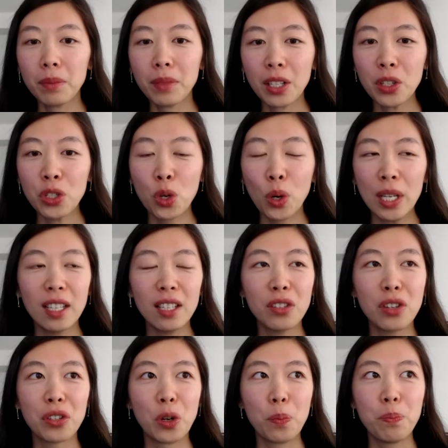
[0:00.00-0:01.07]
So I guess,
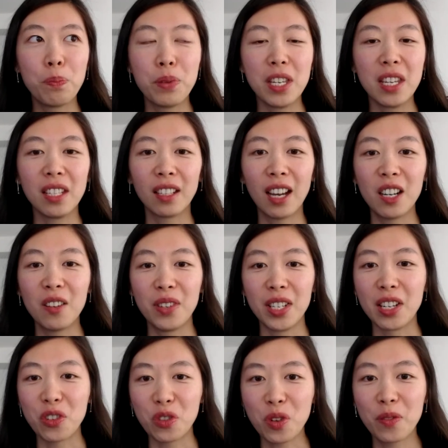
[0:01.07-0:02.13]
being kind of an
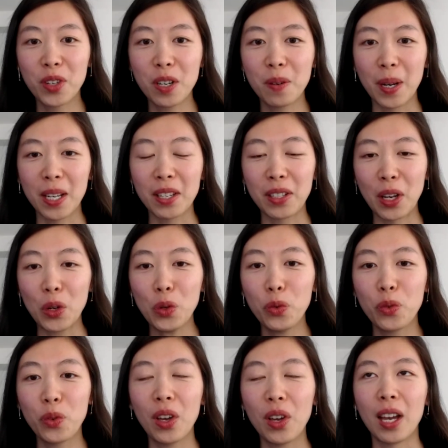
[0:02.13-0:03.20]
introvert myself,
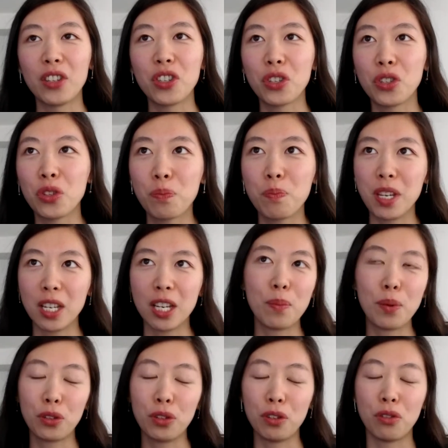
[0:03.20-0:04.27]
just being able
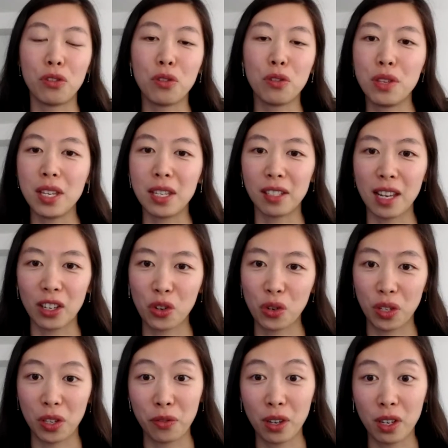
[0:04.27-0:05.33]
to do these lectures
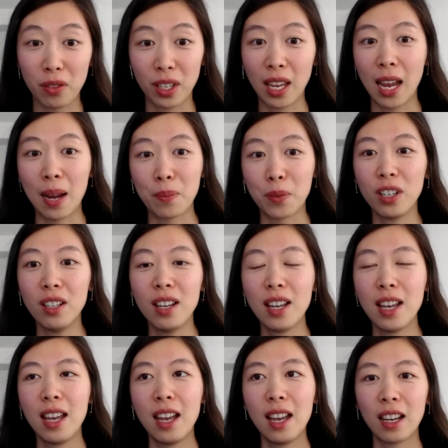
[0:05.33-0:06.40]
in front of a camera
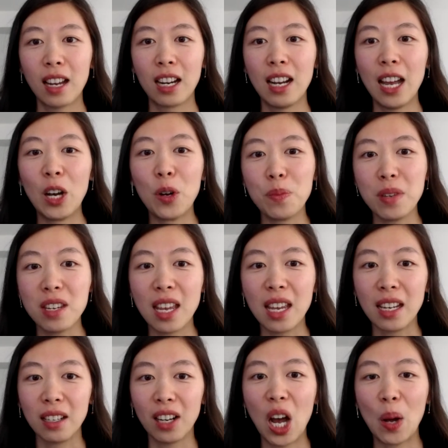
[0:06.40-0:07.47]
kind of helped me
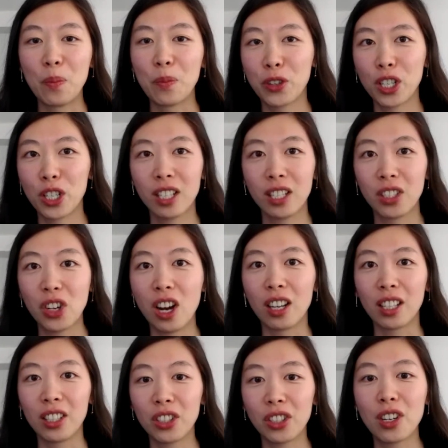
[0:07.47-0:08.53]
gain comfort in
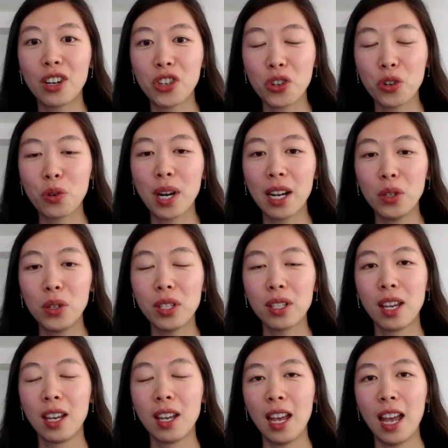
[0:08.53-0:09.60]
talking to larger crowds.
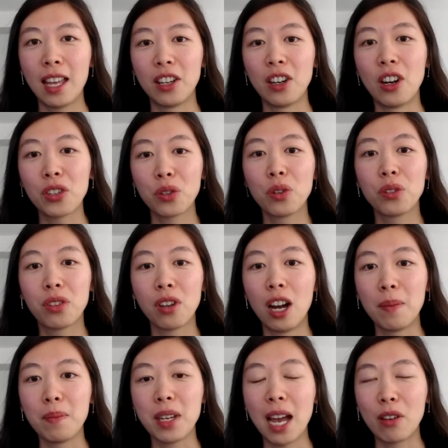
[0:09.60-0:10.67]
And it also taught
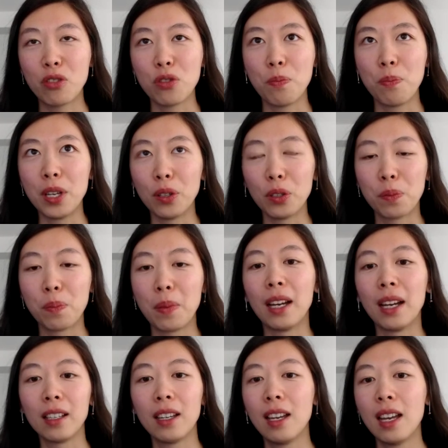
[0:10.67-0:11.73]
me how to build
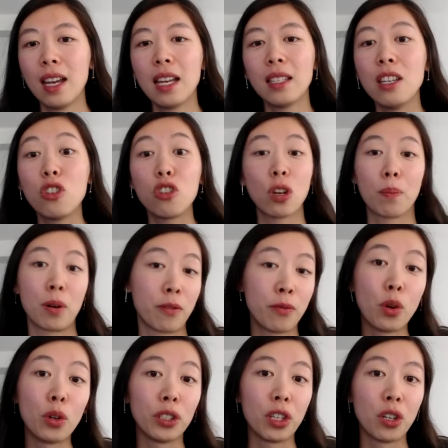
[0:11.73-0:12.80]
my teaching
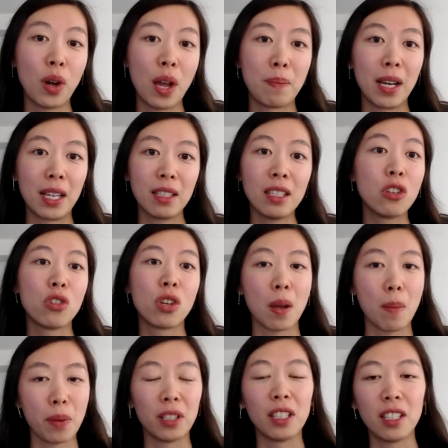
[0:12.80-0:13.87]
portfolio and my teaching
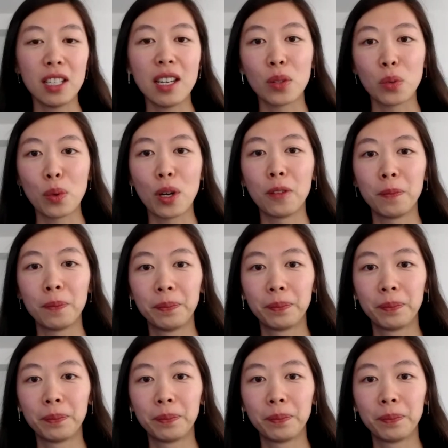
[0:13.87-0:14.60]
ability as well.